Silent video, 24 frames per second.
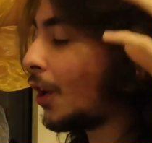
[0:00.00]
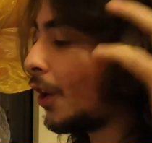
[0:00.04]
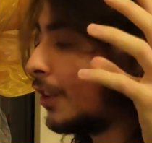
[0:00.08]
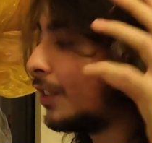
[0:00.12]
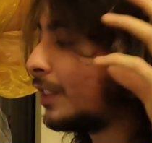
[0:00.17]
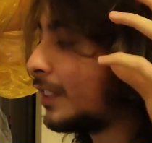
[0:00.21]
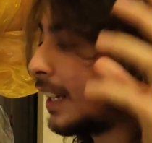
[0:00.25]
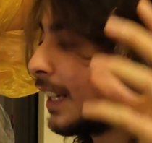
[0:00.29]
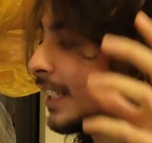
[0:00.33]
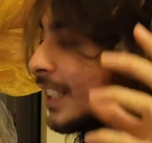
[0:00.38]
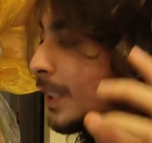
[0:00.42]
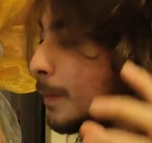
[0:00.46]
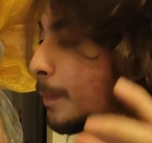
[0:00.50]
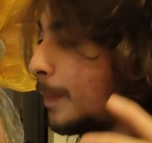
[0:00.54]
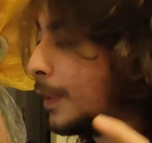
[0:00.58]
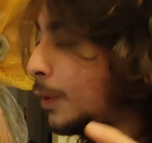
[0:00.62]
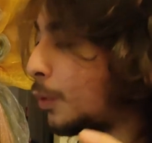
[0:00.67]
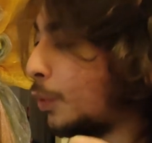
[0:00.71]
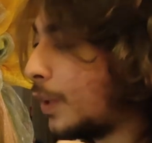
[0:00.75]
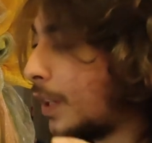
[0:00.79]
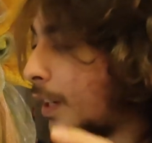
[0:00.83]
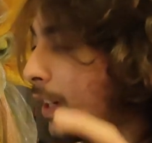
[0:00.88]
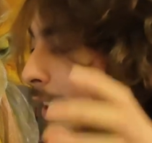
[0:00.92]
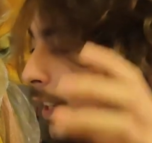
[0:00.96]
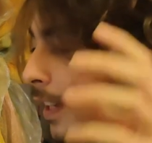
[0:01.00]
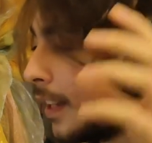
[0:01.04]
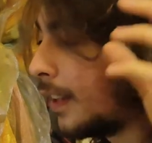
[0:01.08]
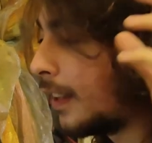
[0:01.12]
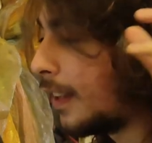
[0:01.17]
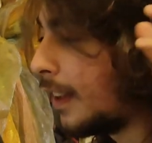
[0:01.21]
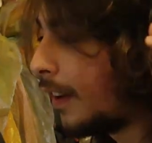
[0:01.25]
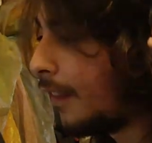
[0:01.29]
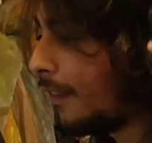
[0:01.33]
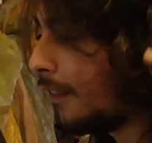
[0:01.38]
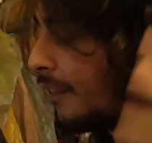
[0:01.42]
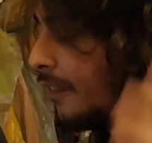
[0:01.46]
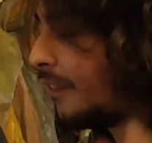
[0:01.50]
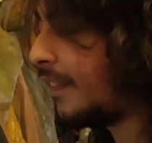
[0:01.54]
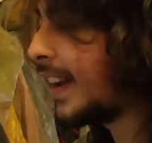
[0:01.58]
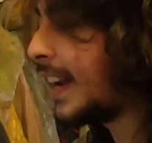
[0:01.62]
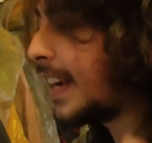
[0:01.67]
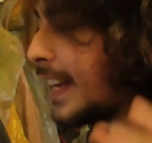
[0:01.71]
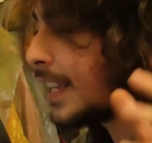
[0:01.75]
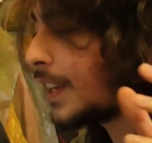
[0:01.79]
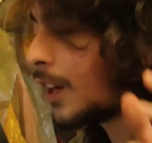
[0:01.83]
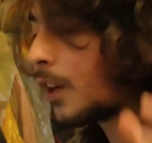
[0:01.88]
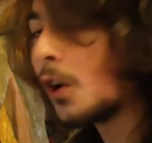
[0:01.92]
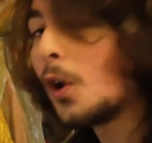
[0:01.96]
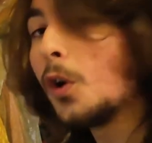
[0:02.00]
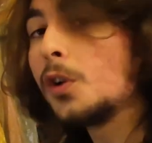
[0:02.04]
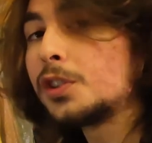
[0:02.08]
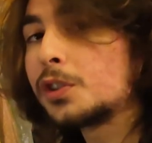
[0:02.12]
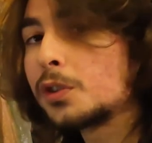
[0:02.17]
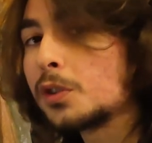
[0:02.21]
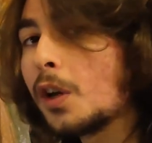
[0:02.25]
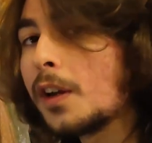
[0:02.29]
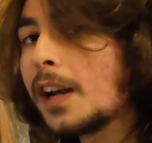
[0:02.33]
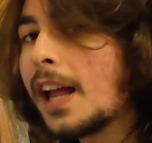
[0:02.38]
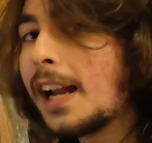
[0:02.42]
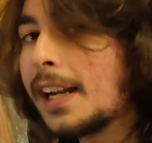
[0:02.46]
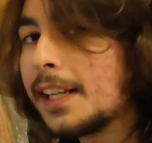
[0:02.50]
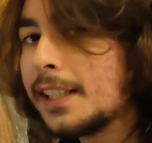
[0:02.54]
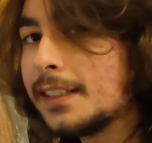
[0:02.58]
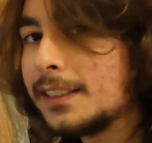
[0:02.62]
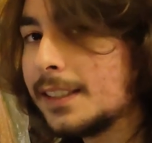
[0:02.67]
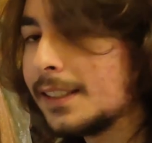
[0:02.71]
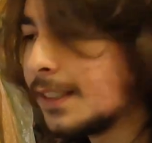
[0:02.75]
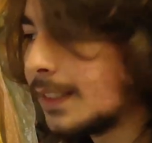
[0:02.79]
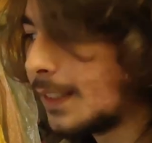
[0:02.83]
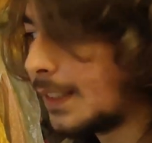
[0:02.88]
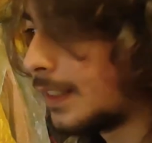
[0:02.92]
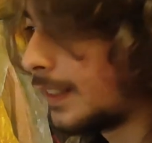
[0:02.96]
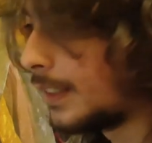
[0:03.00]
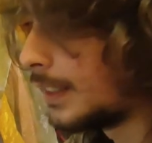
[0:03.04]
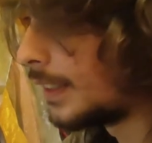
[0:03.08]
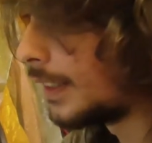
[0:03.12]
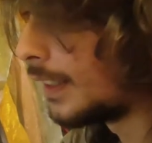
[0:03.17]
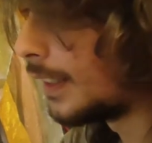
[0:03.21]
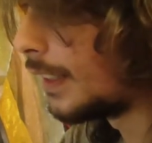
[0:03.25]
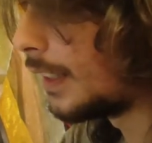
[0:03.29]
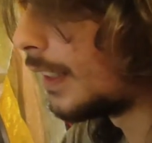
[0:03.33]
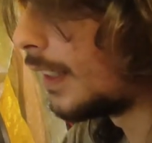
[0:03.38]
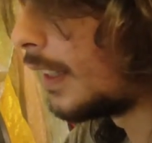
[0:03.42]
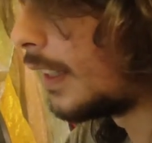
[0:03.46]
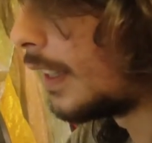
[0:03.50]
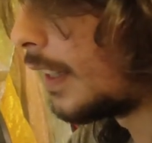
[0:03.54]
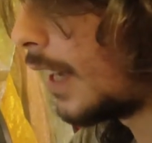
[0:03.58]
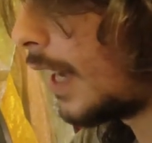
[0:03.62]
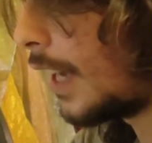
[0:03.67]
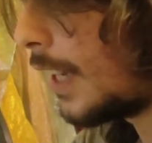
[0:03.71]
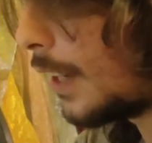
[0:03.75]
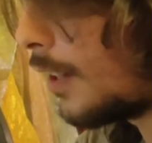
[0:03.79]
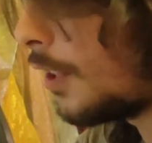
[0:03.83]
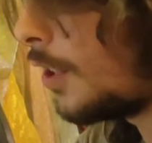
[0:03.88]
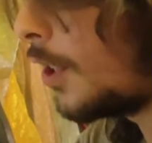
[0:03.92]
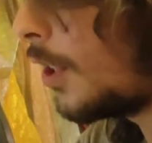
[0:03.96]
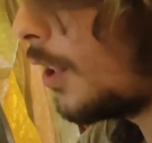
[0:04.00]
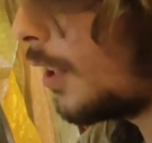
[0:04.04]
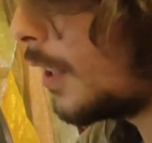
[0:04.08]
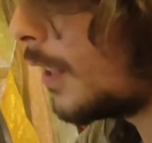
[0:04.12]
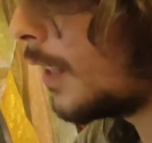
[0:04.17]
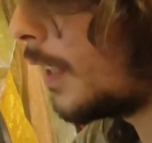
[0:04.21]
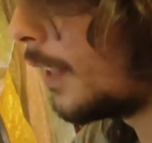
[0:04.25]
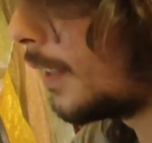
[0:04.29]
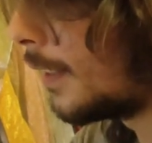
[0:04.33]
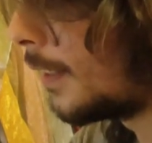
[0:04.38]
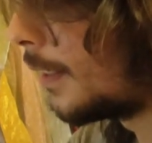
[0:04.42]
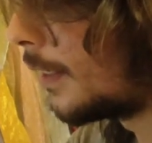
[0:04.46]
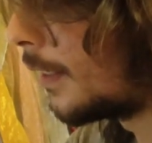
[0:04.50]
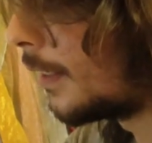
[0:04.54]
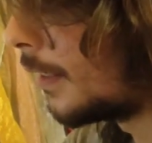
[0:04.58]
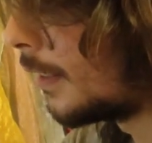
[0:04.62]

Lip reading: contrast between very close tonalities. I enjoy that.